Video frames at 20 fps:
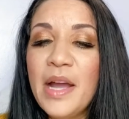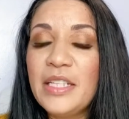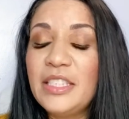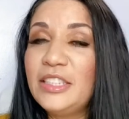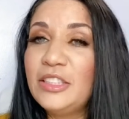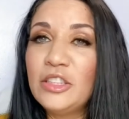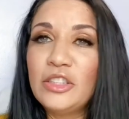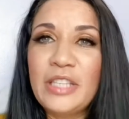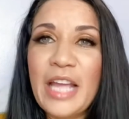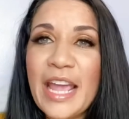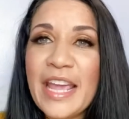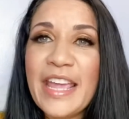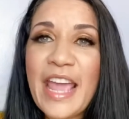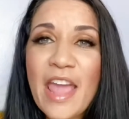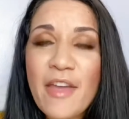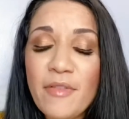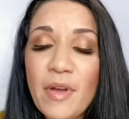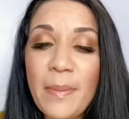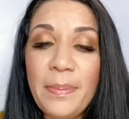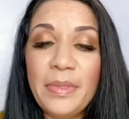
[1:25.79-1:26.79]
They gave
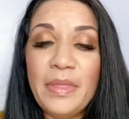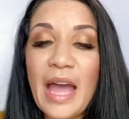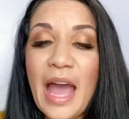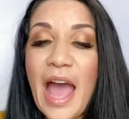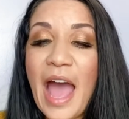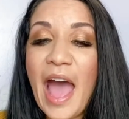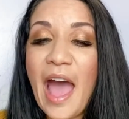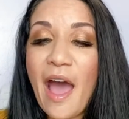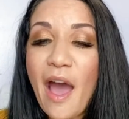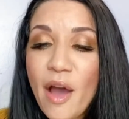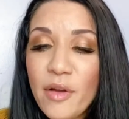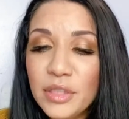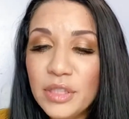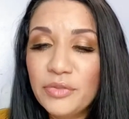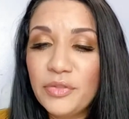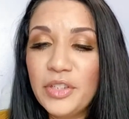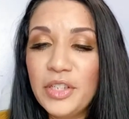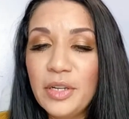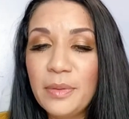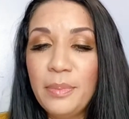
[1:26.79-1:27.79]
up the house for your
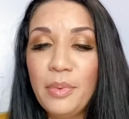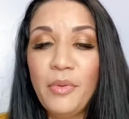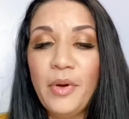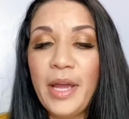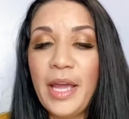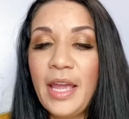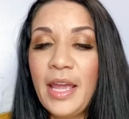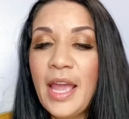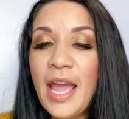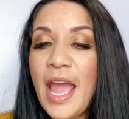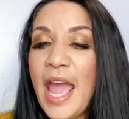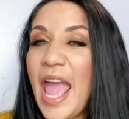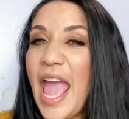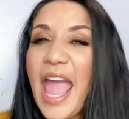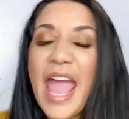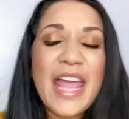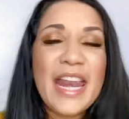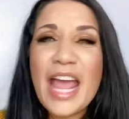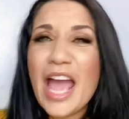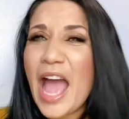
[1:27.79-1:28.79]
boy. And
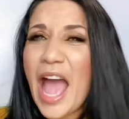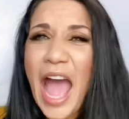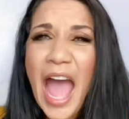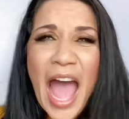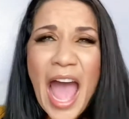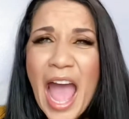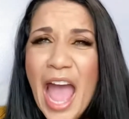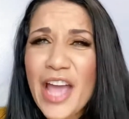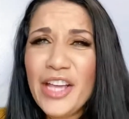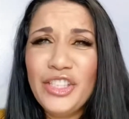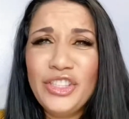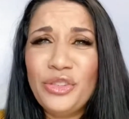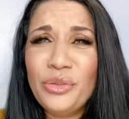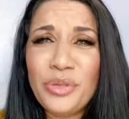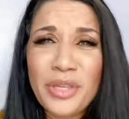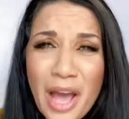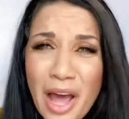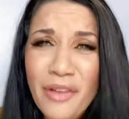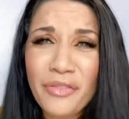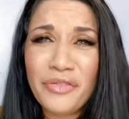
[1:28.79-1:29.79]
do
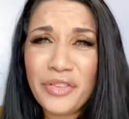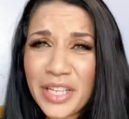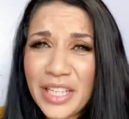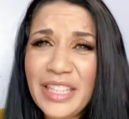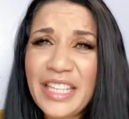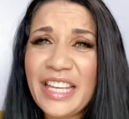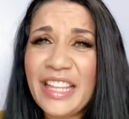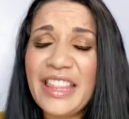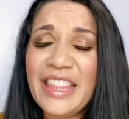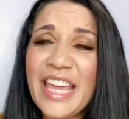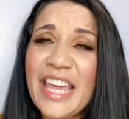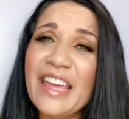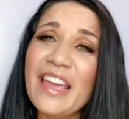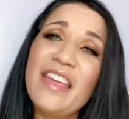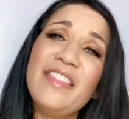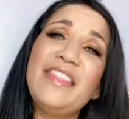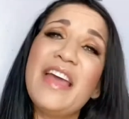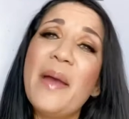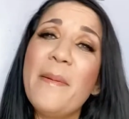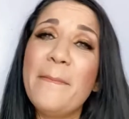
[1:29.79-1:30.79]
y'all really think
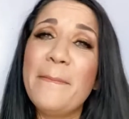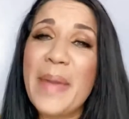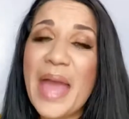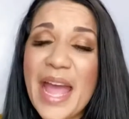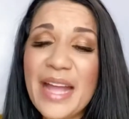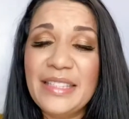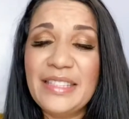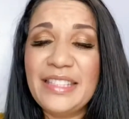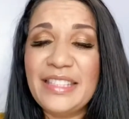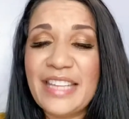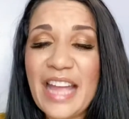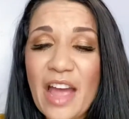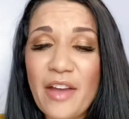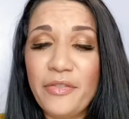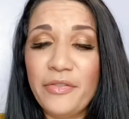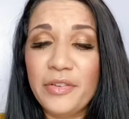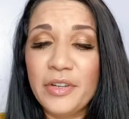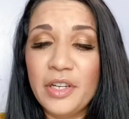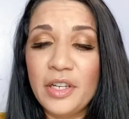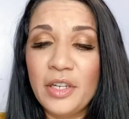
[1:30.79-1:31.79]
that Matt
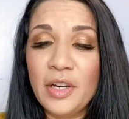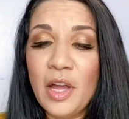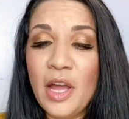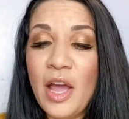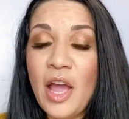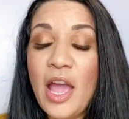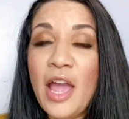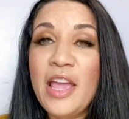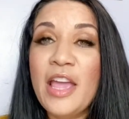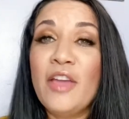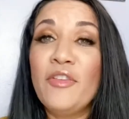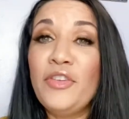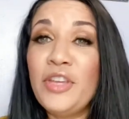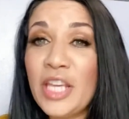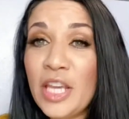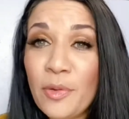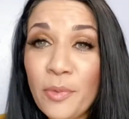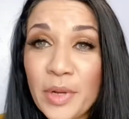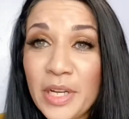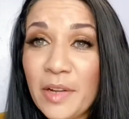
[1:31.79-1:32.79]
Stafford, if he would
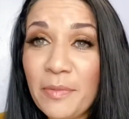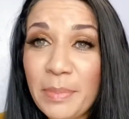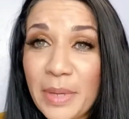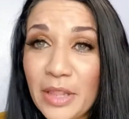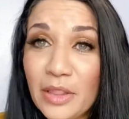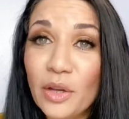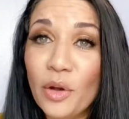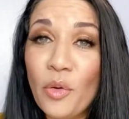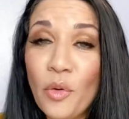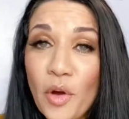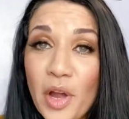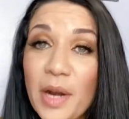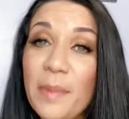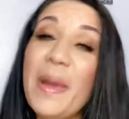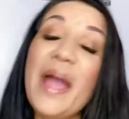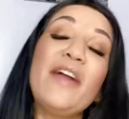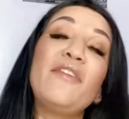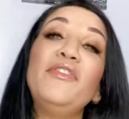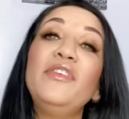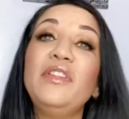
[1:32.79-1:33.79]
have been the quarterback for
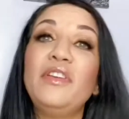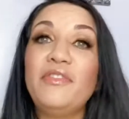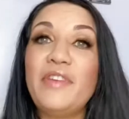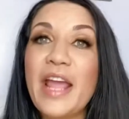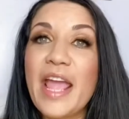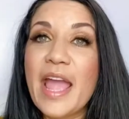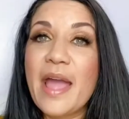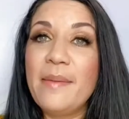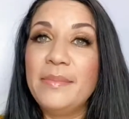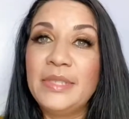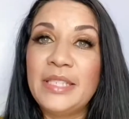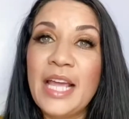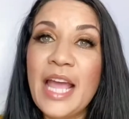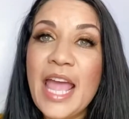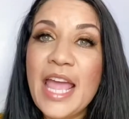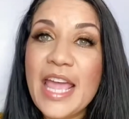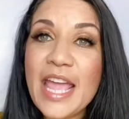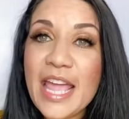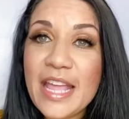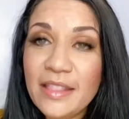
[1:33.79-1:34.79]
the Rams
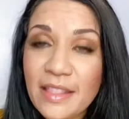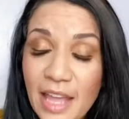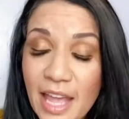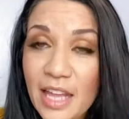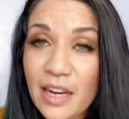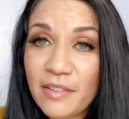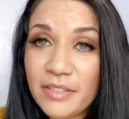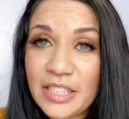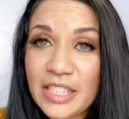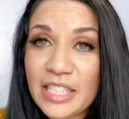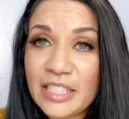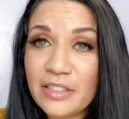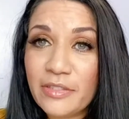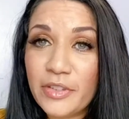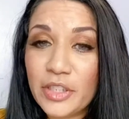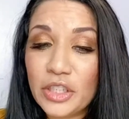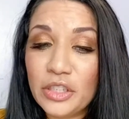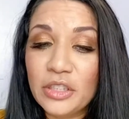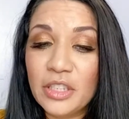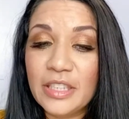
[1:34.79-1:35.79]
in the NFC divisional
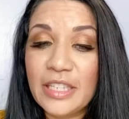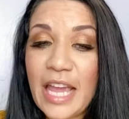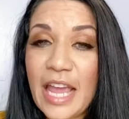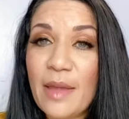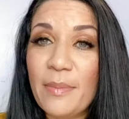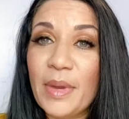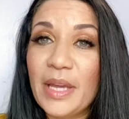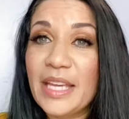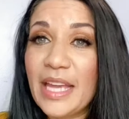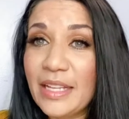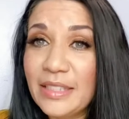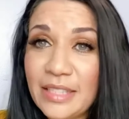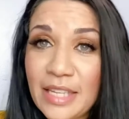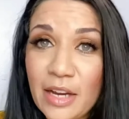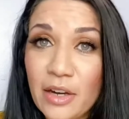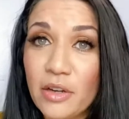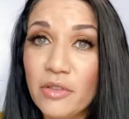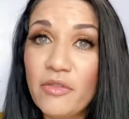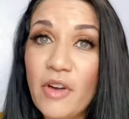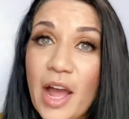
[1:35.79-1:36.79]
game against Aaron
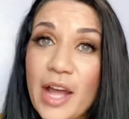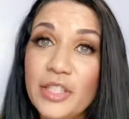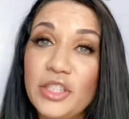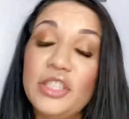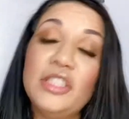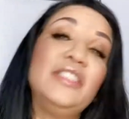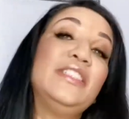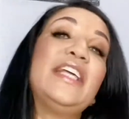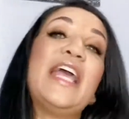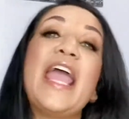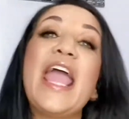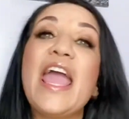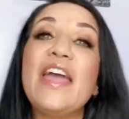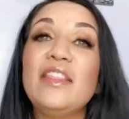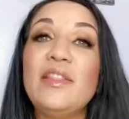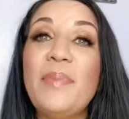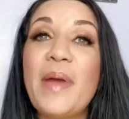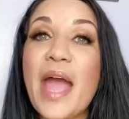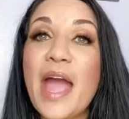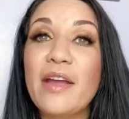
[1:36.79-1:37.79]
Rodgers and the
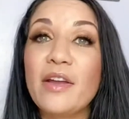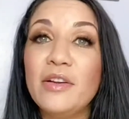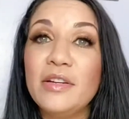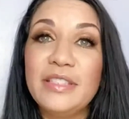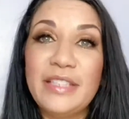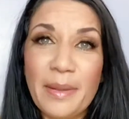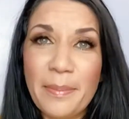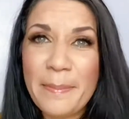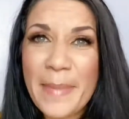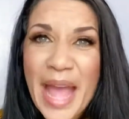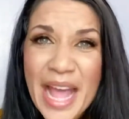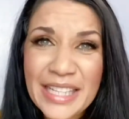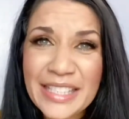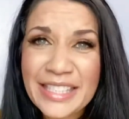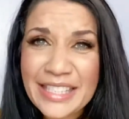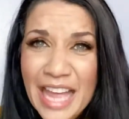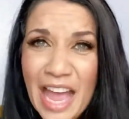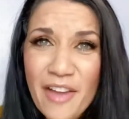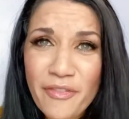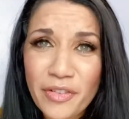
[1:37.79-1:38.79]
Packers, that Matt
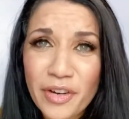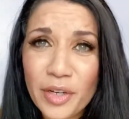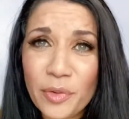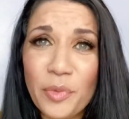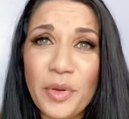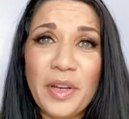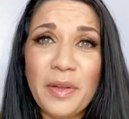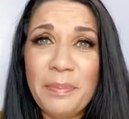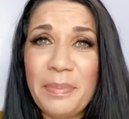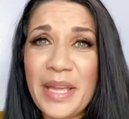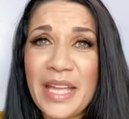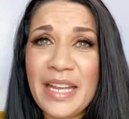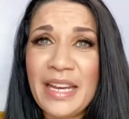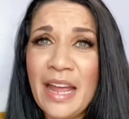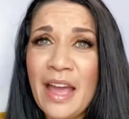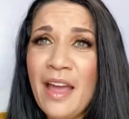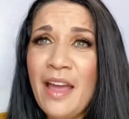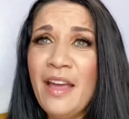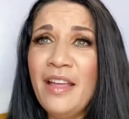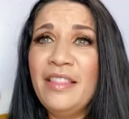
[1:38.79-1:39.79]
Stafford would have been
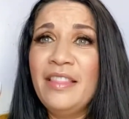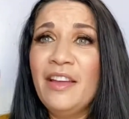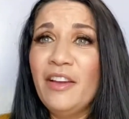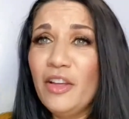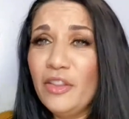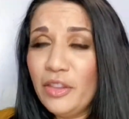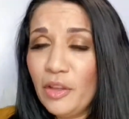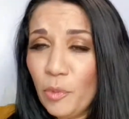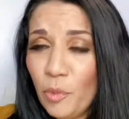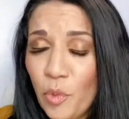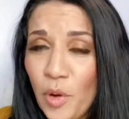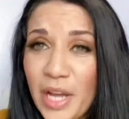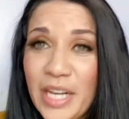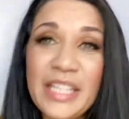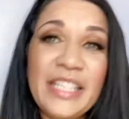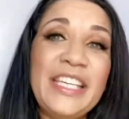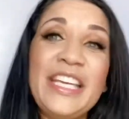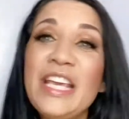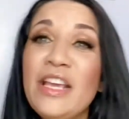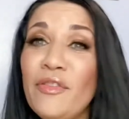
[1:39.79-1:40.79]
the one
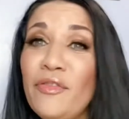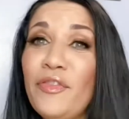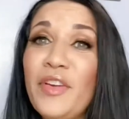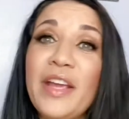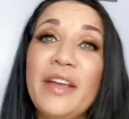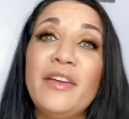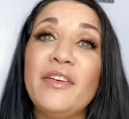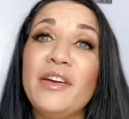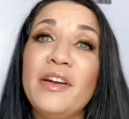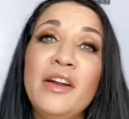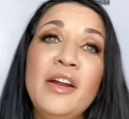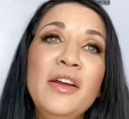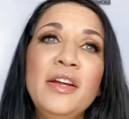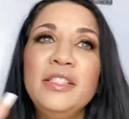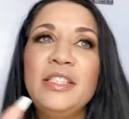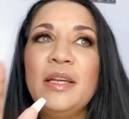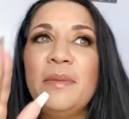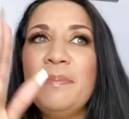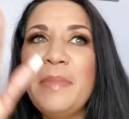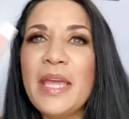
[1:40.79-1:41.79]
key figure to
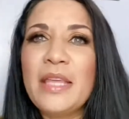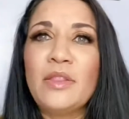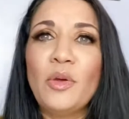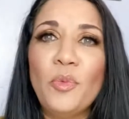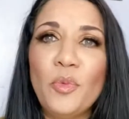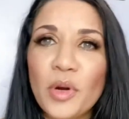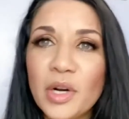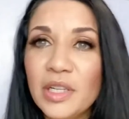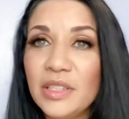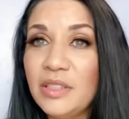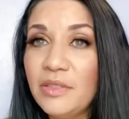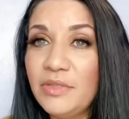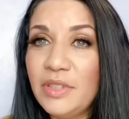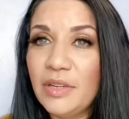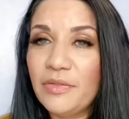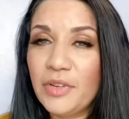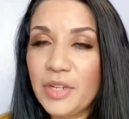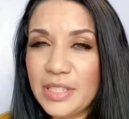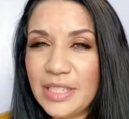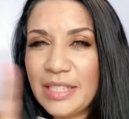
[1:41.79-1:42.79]
make the world of
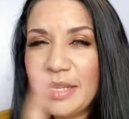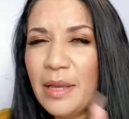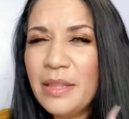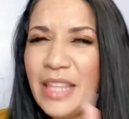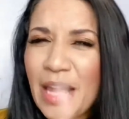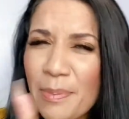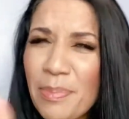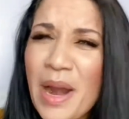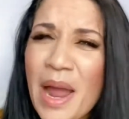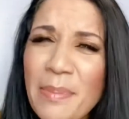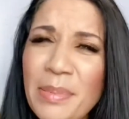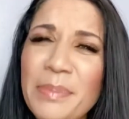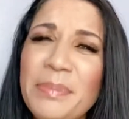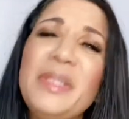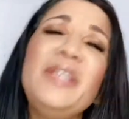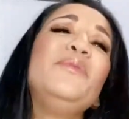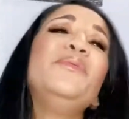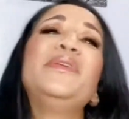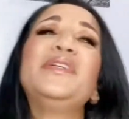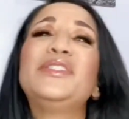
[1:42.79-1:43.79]
difference? They probably would
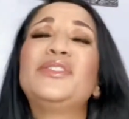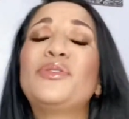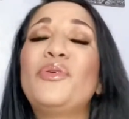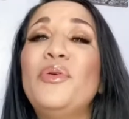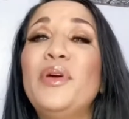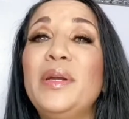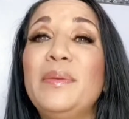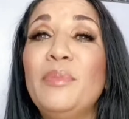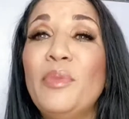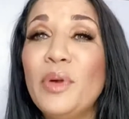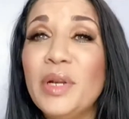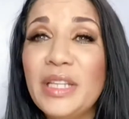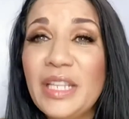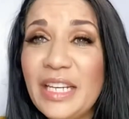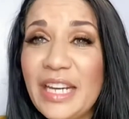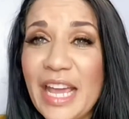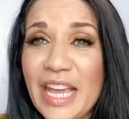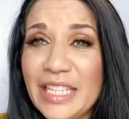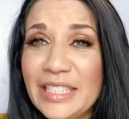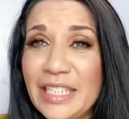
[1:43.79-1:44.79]
have scored more than
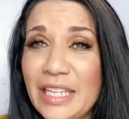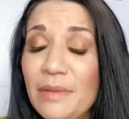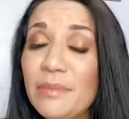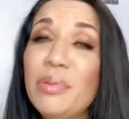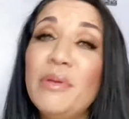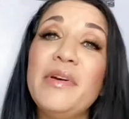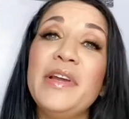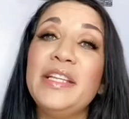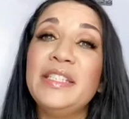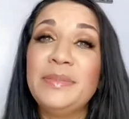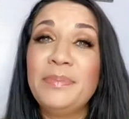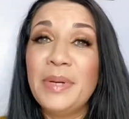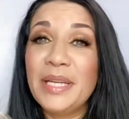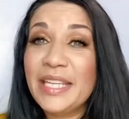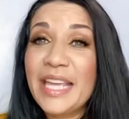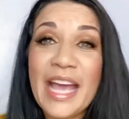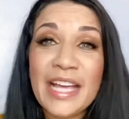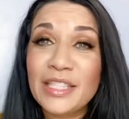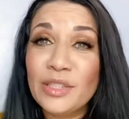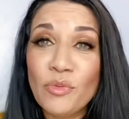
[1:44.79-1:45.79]
18 points. But guess
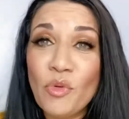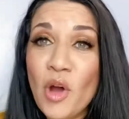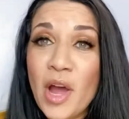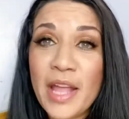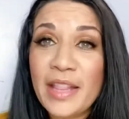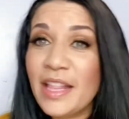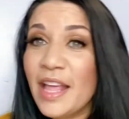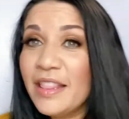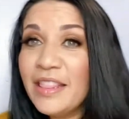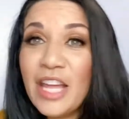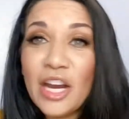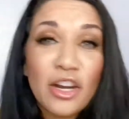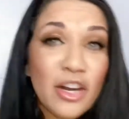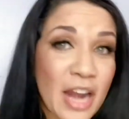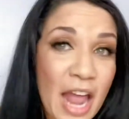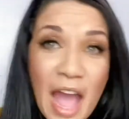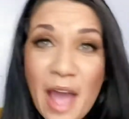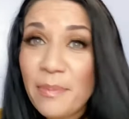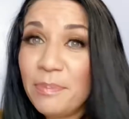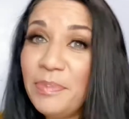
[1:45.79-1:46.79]
what? They're
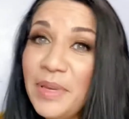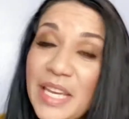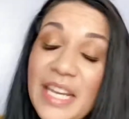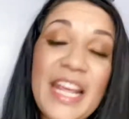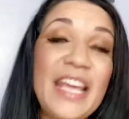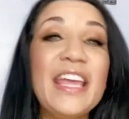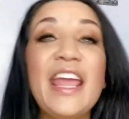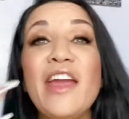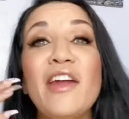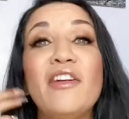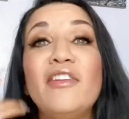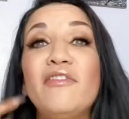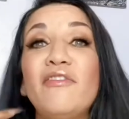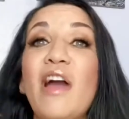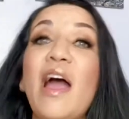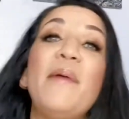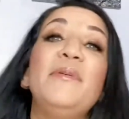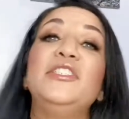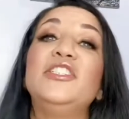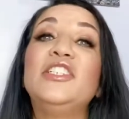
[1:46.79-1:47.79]
not beating Aaron
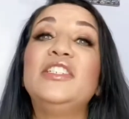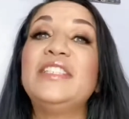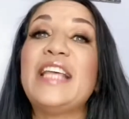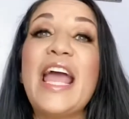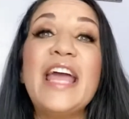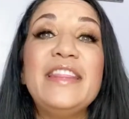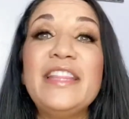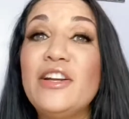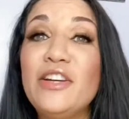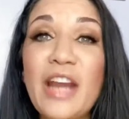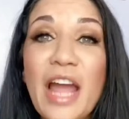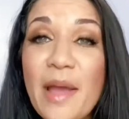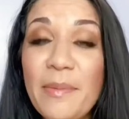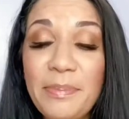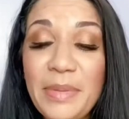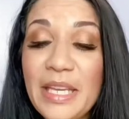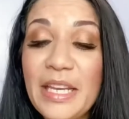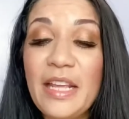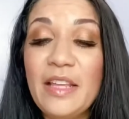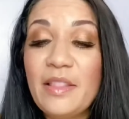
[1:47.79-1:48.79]
Rodgers and they're not
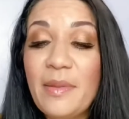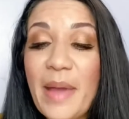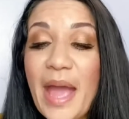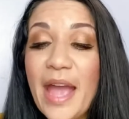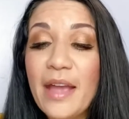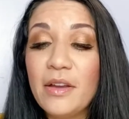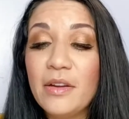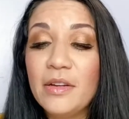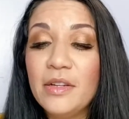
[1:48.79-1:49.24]
beating the Packers.